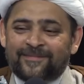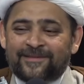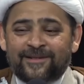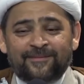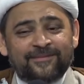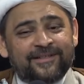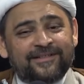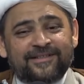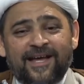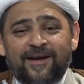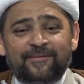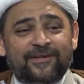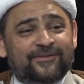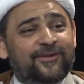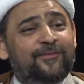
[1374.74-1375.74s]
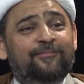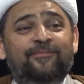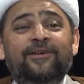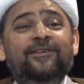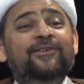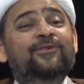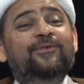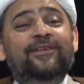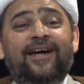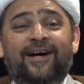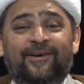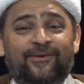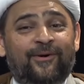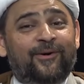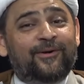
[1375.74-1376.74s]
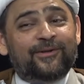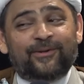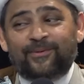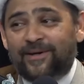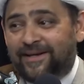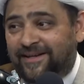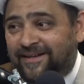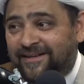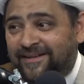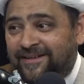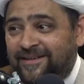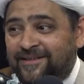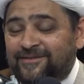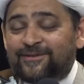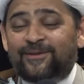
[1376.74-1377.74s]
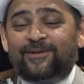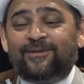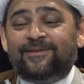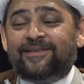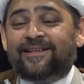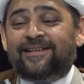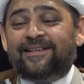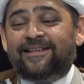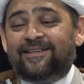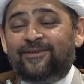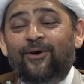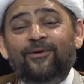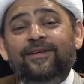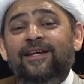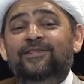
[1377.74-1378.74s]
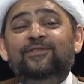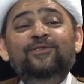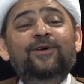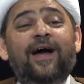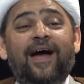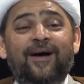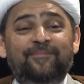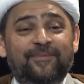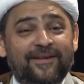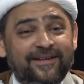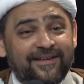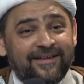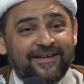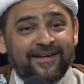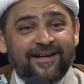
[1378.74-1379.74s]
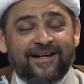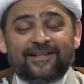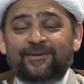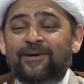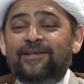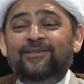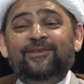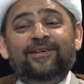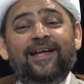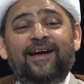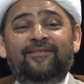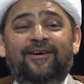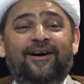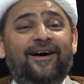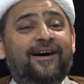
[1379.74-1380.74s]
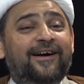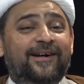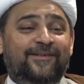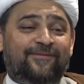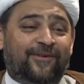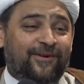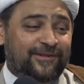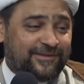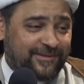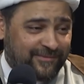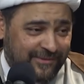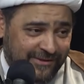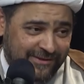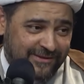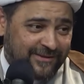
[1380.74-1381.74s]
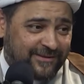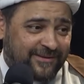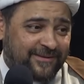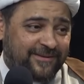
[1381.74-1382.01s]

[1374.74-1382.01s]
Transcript: Something's happening that's going to bring you down all the way. So don't get too happy, otherwise you're going to have a hard fall tomorrow.